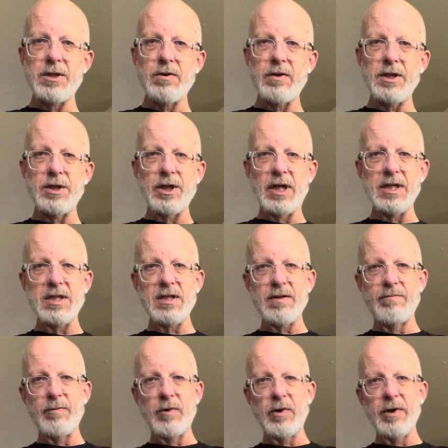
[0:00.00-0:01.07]
to
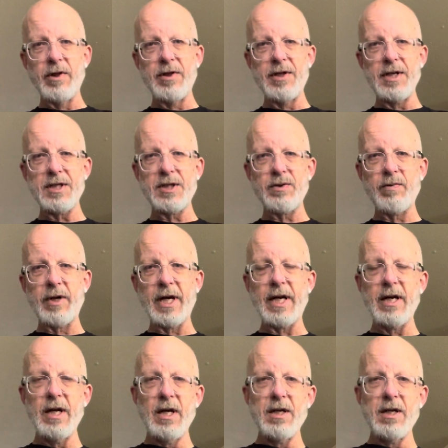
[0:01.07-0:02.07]
adjust more this way.